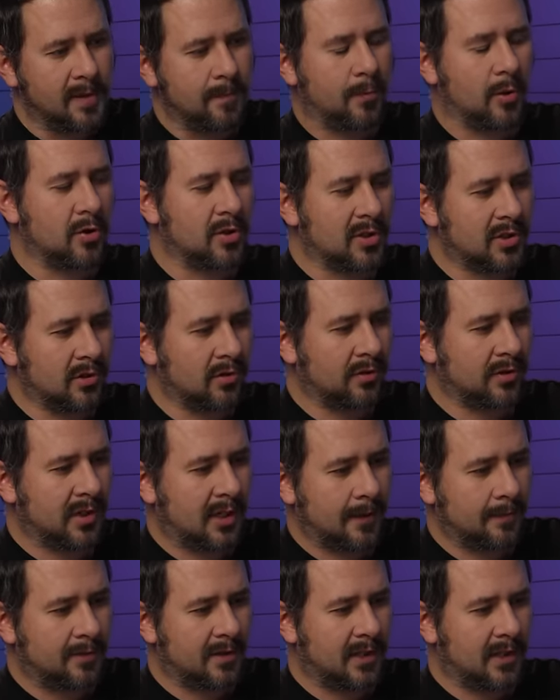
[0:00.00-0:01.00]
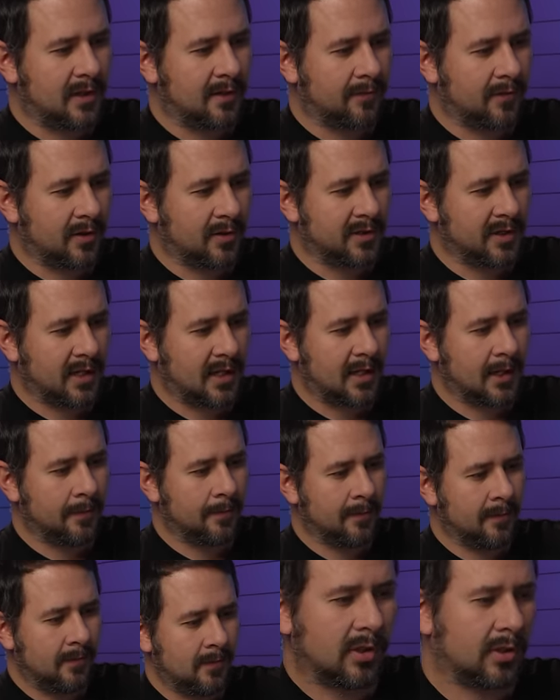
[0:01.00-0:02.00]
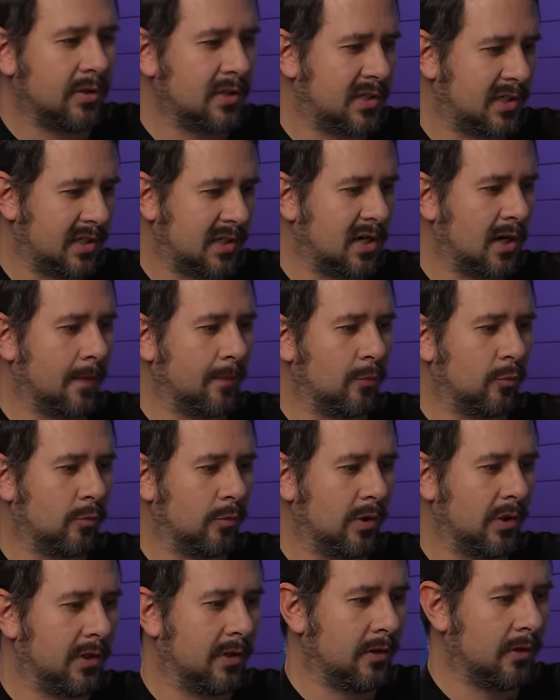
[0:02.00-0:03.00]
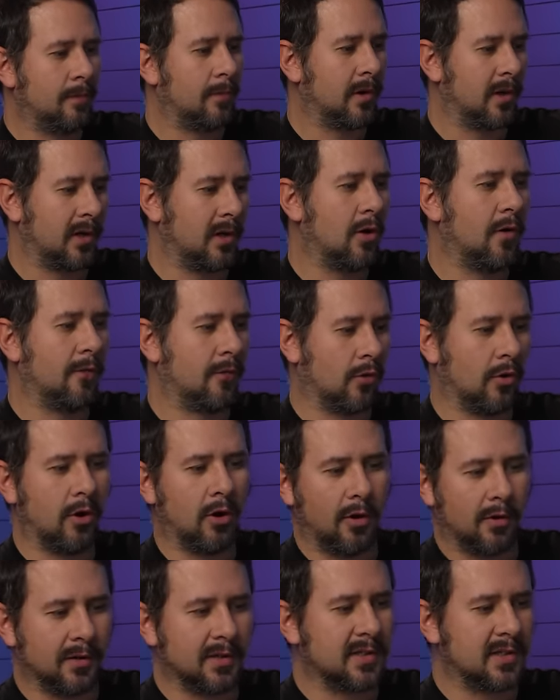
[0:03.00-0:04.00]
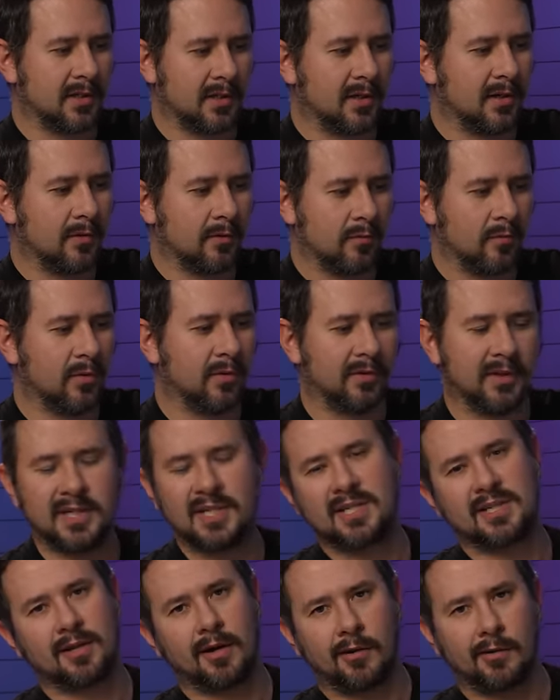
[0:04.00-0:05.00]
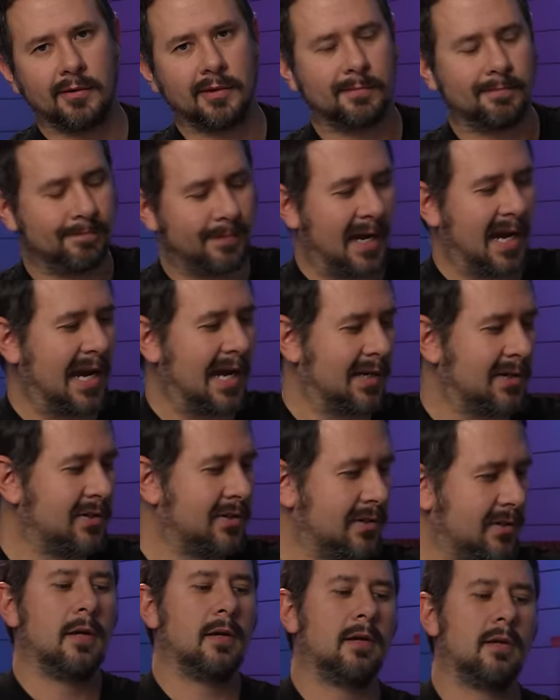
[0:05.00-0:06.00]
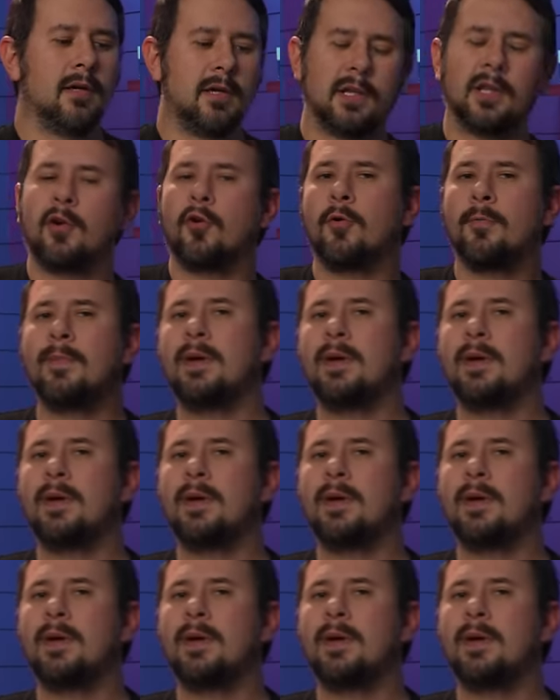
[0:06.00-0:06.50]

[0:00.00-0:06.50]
personal top 10 of all time, at least a couple would. But overall, it's a really solid batch. And there are